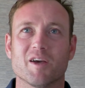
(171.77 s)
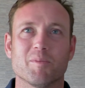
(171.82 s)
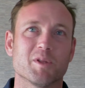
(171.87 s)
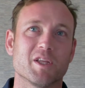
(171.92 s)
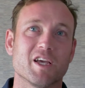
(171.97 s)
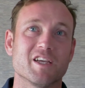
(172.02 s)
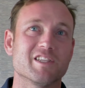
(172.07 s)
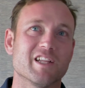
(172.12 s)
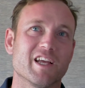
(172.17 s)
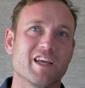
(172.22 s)

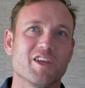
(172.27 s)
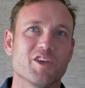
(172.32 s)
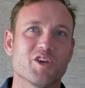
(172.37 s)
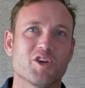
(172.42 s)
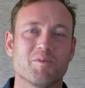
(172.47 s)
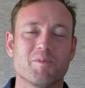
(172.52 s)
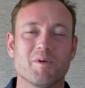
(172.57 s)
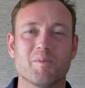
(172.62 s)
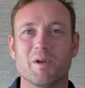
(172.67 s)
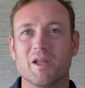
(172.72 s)
couple of days later
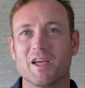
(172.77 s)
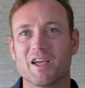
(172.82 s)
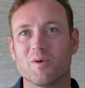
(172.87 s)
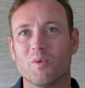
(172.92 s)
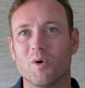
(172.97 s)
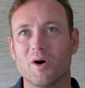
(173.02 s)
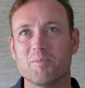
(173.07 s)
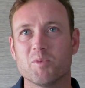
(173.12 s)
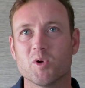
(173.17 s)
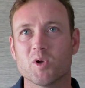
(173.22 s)
you could be playing a
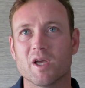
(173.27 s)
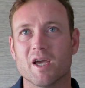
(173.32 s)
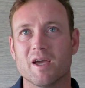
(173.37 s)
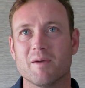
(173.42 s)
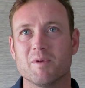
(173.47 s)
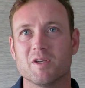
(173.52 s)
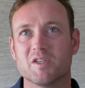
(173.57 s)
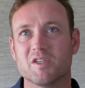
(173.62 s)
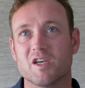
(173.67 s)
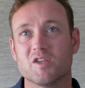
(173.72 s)
white ball
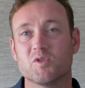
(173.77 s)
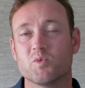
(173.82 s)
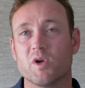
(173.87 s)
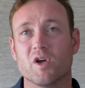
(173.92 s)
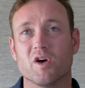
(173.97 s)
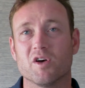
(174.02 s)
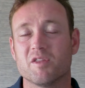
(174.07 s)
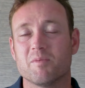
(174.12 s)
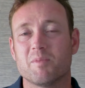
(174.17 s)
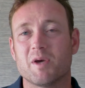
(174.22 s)
game, as
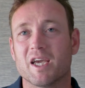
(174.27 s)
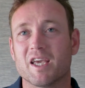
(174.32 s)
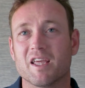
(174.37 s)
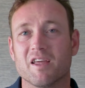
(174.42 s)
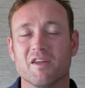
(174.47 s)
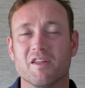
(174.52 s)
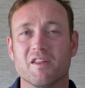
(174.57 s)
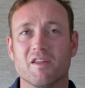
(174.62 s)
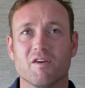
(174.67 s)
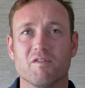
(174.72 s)
we are at the back
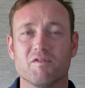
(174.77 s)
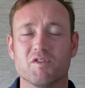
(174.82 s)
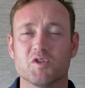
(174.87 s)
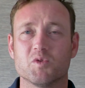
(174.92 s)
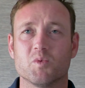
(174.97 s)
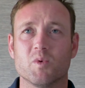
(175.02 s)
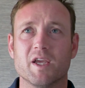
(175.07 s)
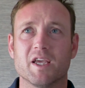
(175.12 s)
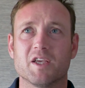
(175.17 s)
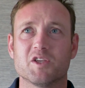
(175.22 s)
of
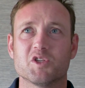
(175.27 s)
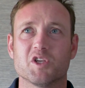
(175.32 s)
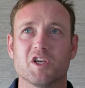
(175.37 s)
this week.